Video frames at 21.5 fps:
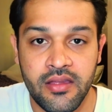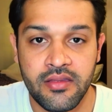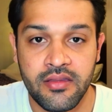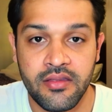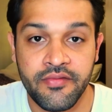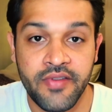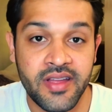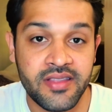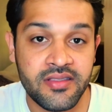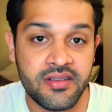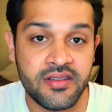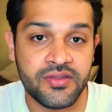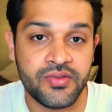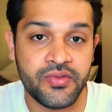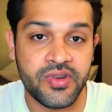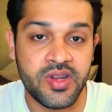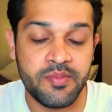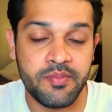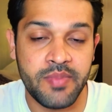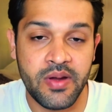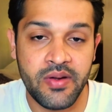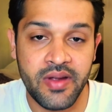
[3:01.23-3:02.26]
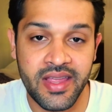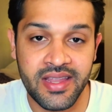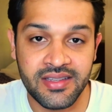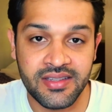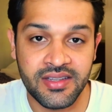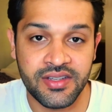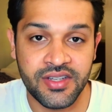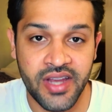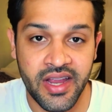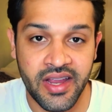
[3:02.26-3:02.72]
the fact that it's already built
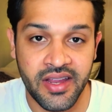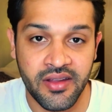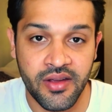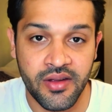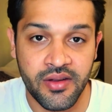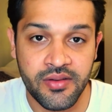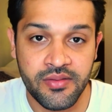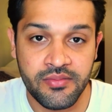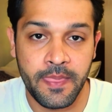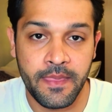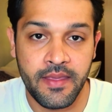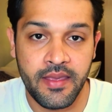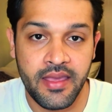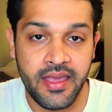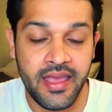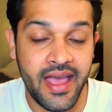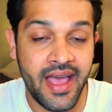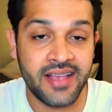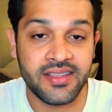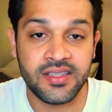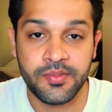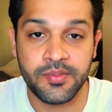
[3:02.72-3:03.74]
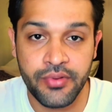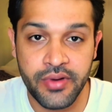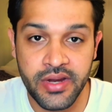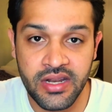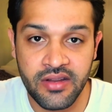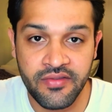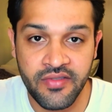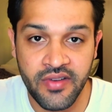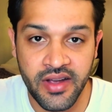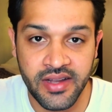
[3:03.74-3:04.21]
into Django, it has a
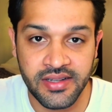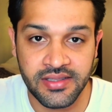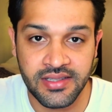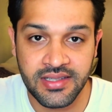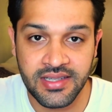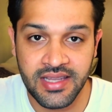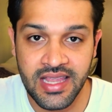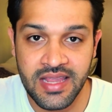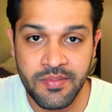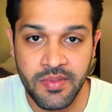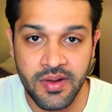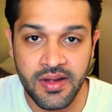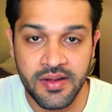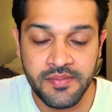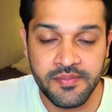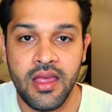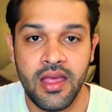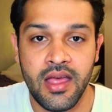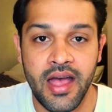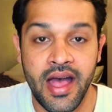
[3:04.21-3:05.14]
predefined schema,